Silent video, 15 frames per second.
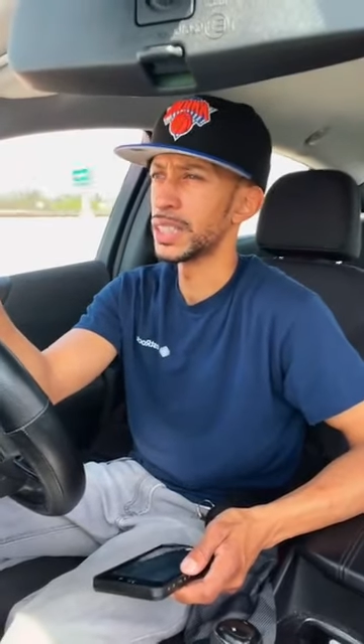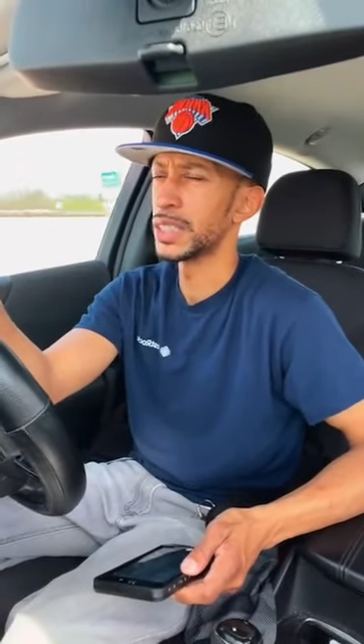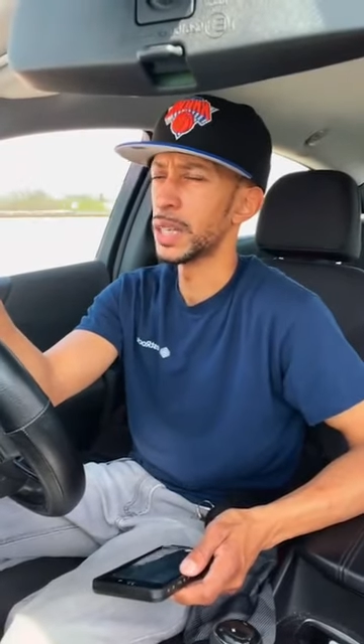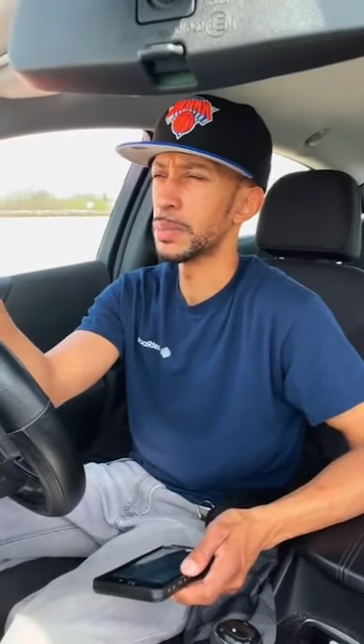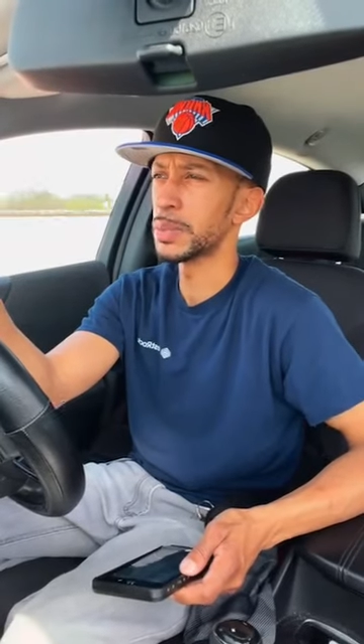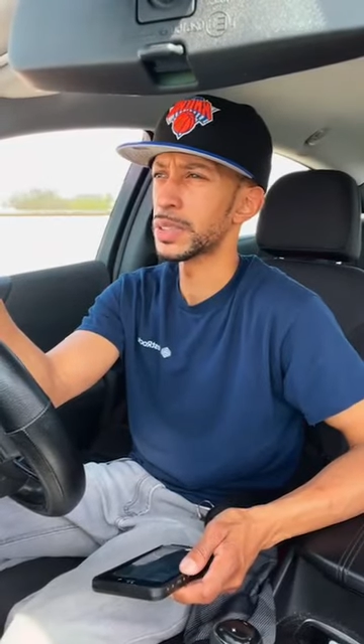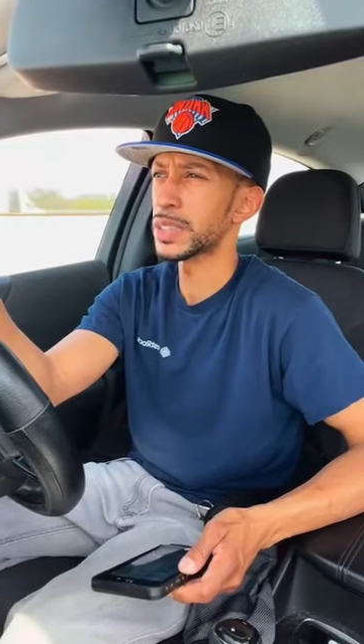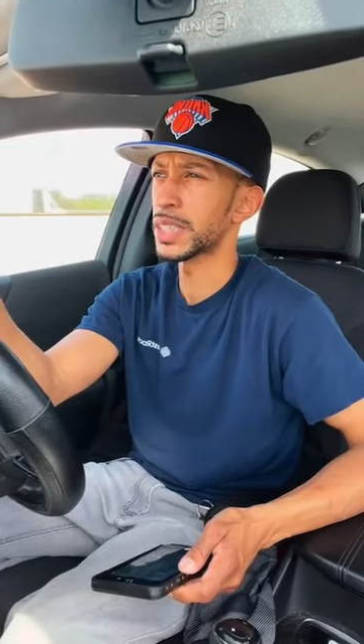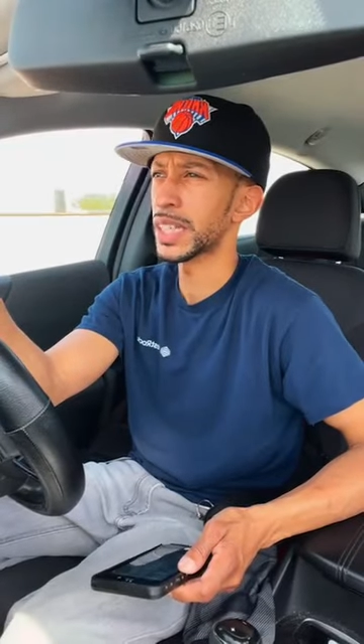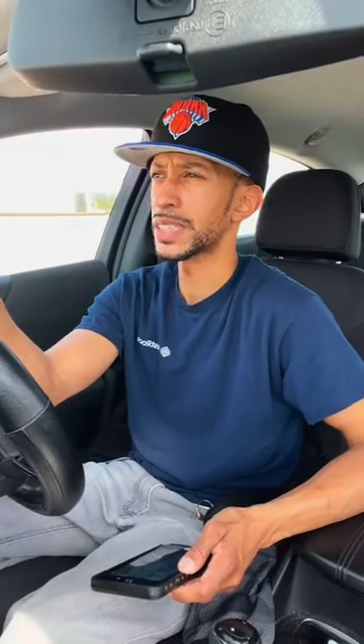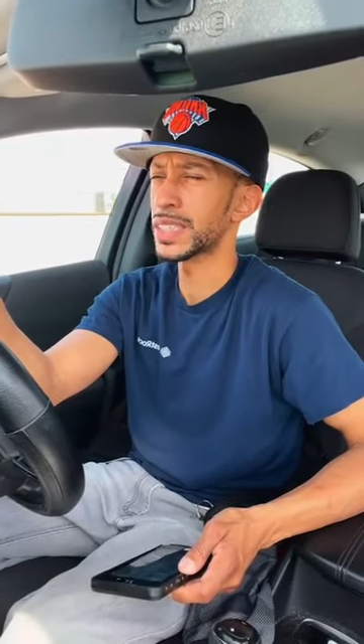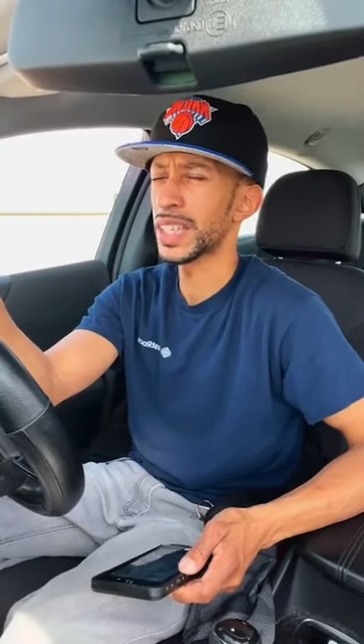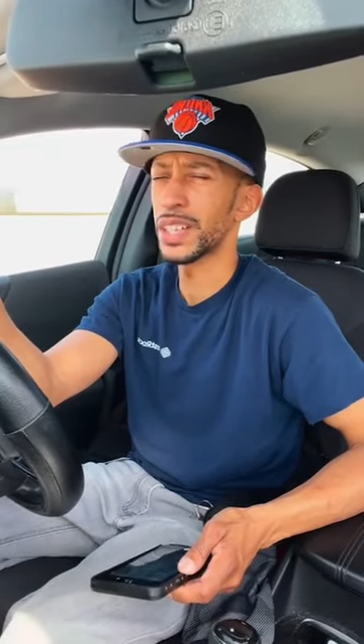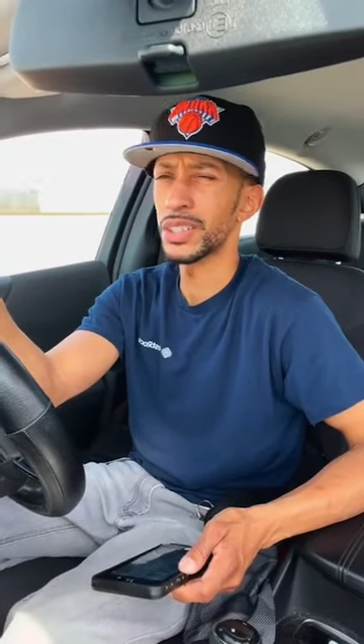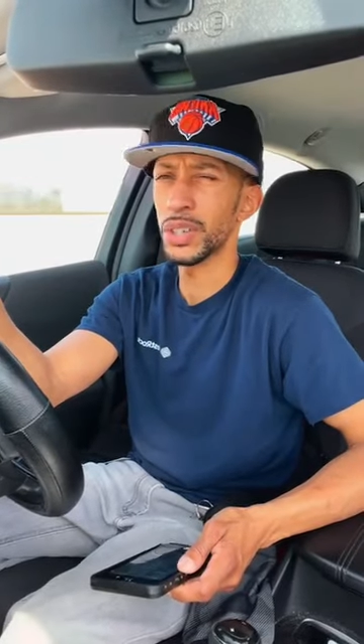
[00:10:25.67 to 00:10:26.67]
numbers that
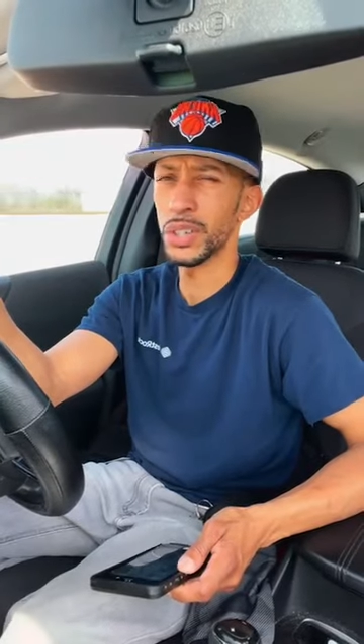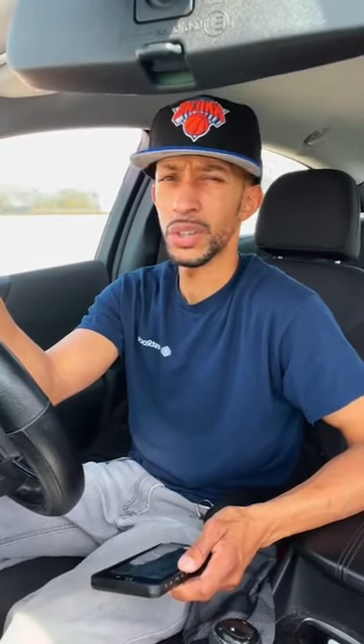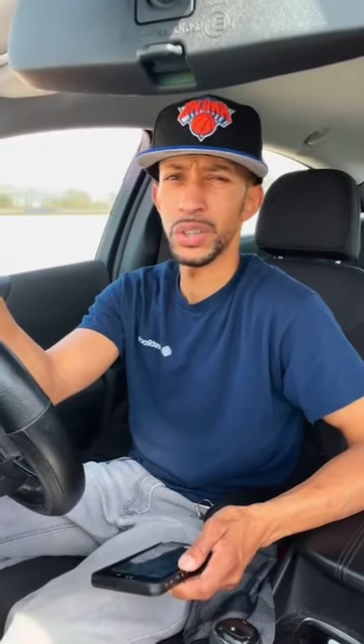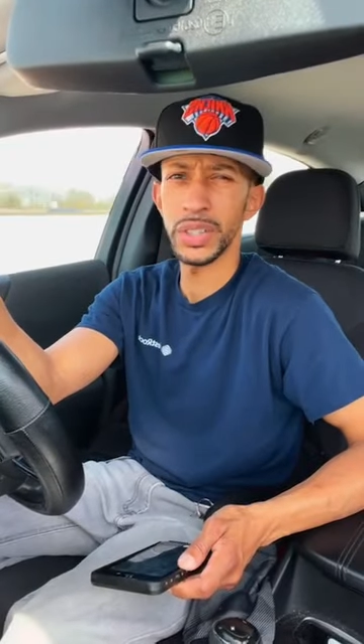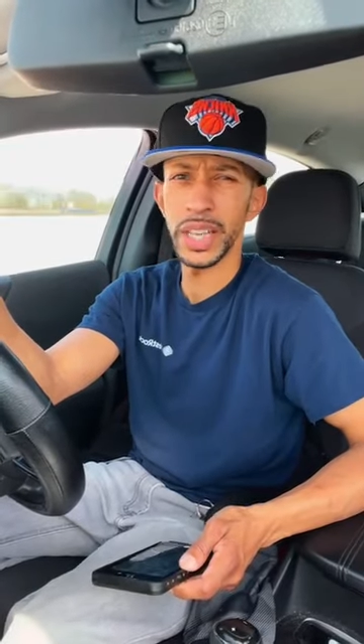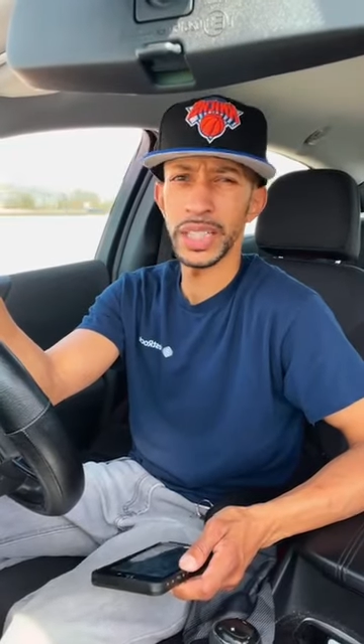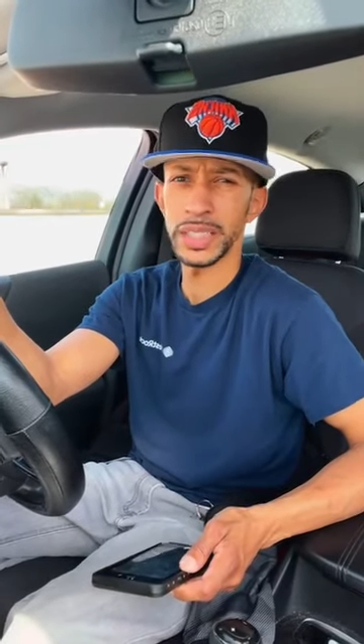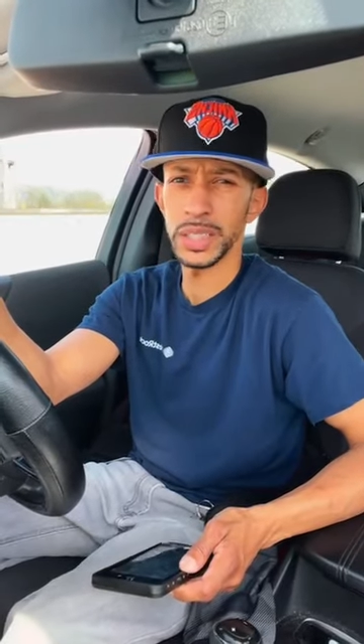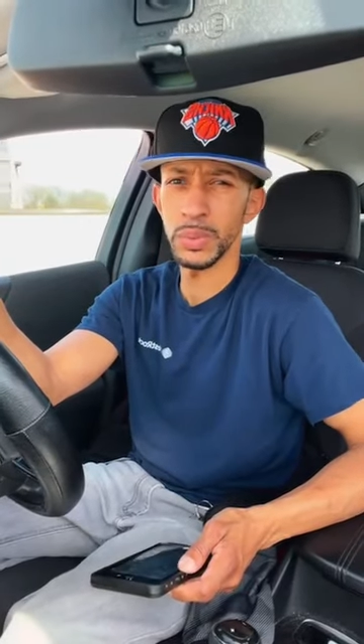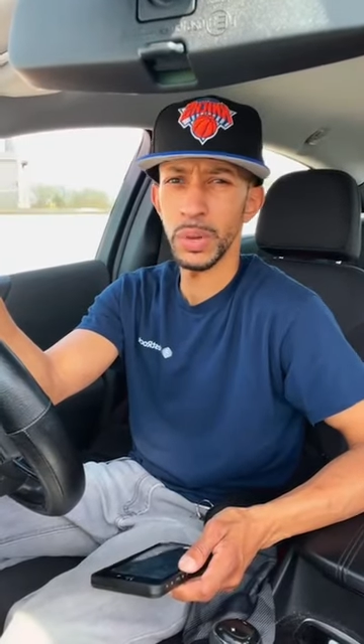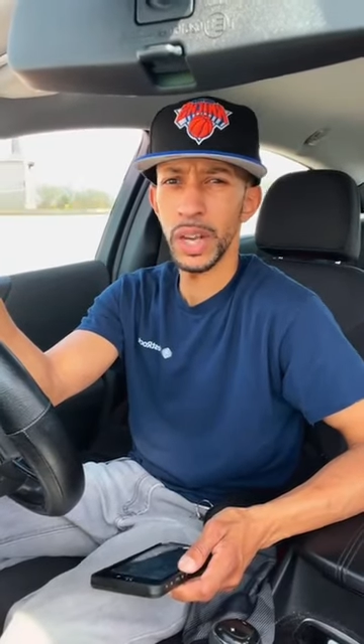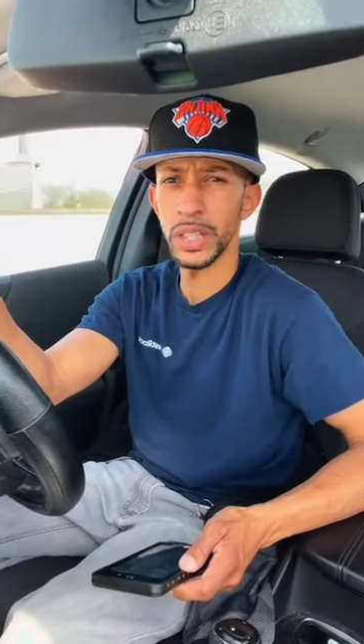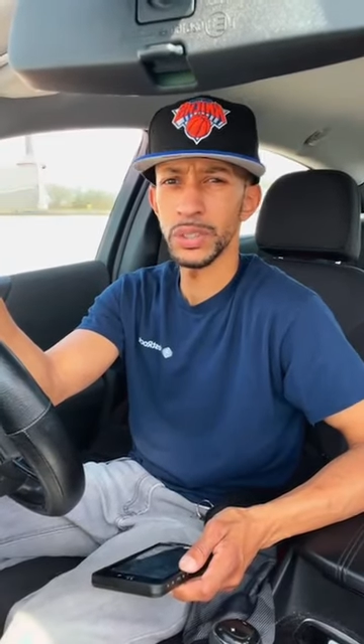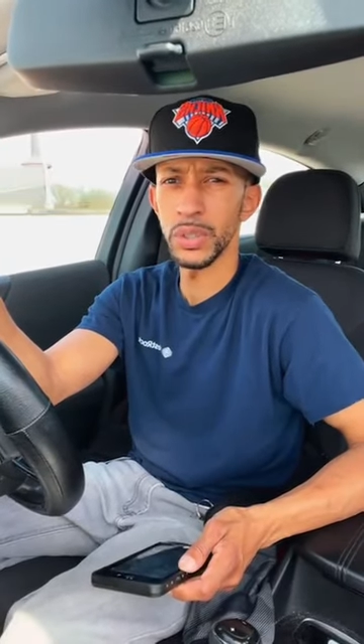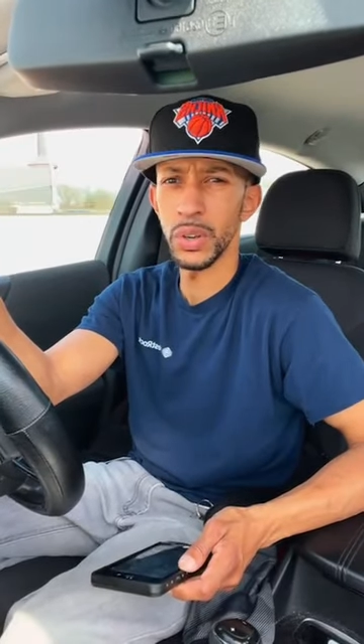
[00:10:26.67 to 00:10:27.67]
tell your location
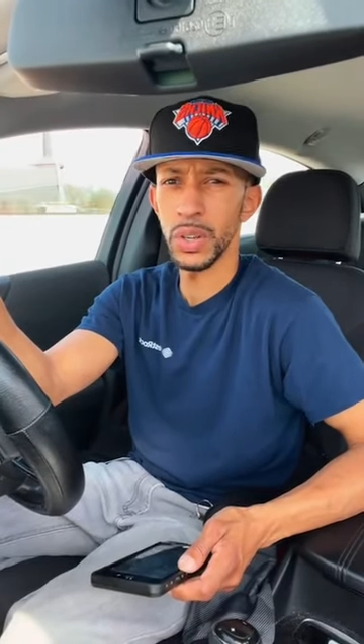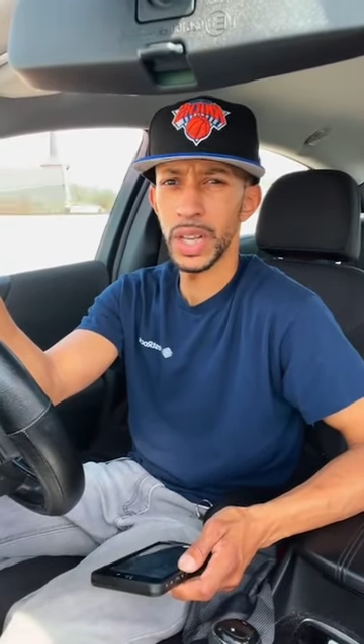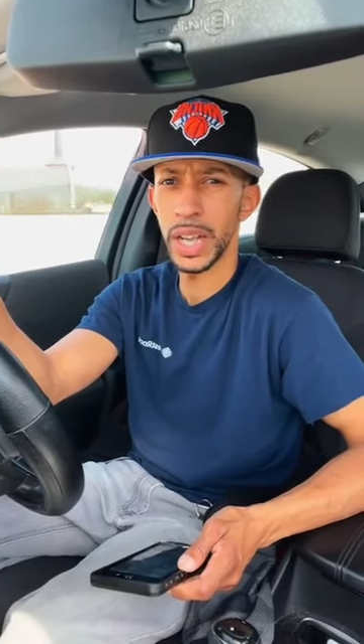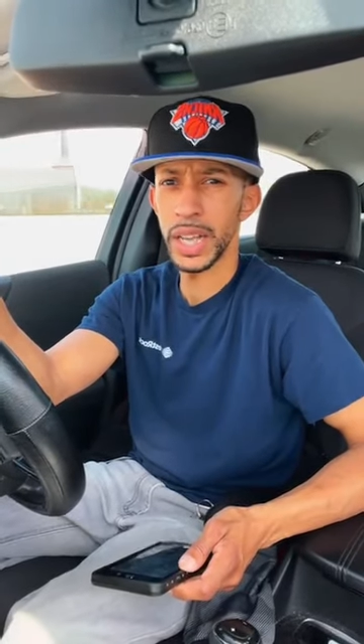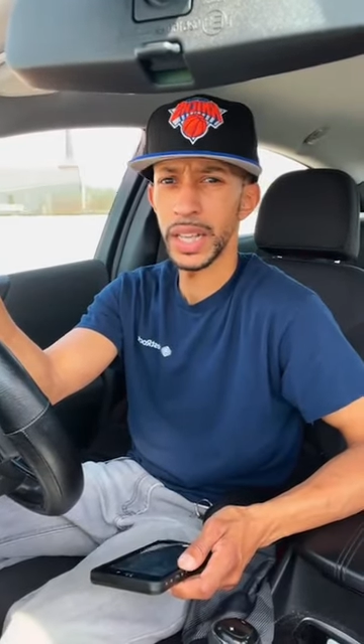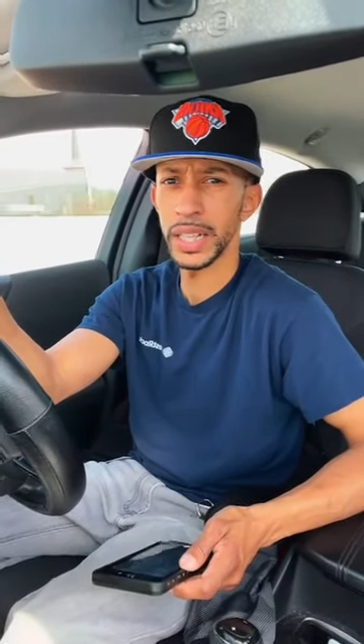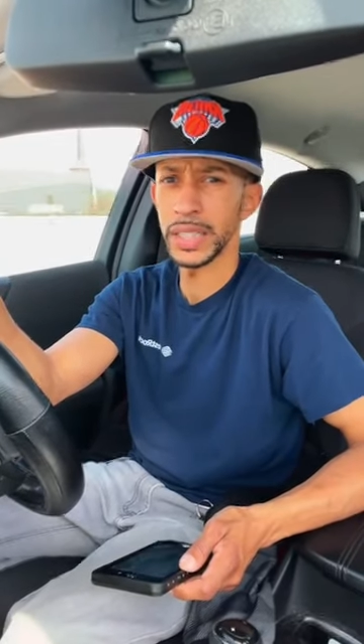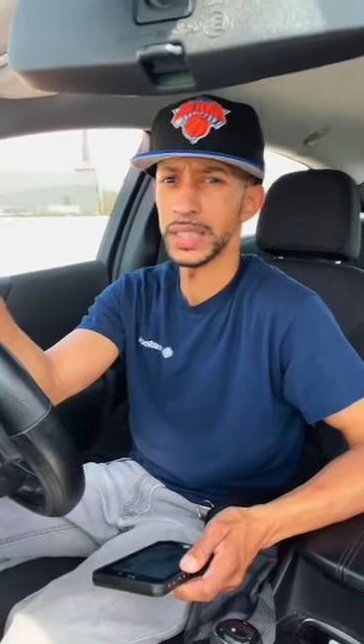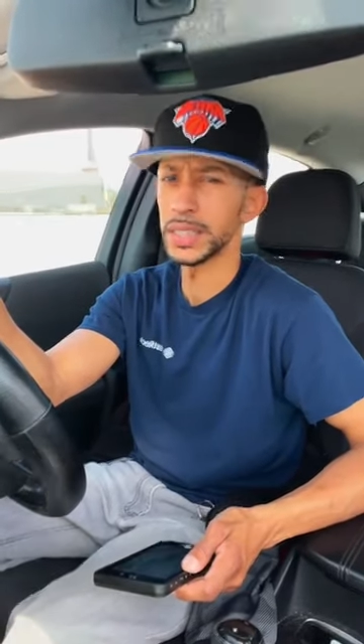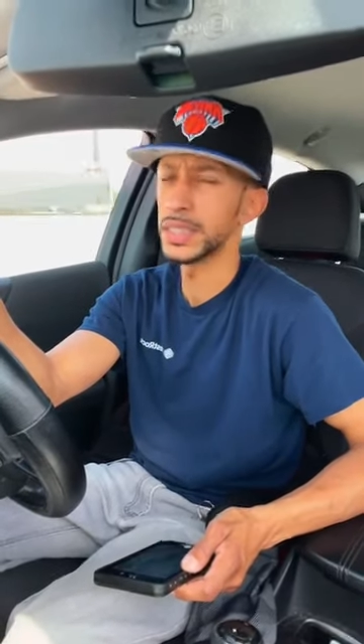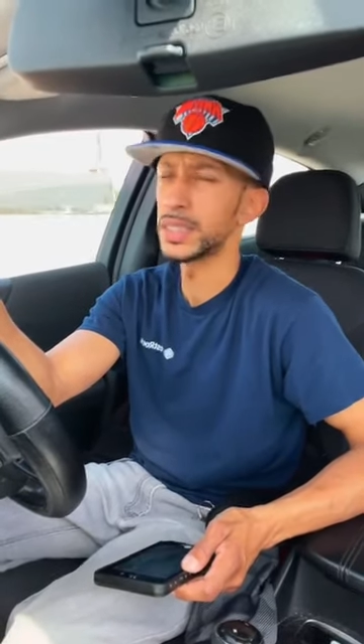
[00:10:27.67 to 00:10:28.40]
while you're online.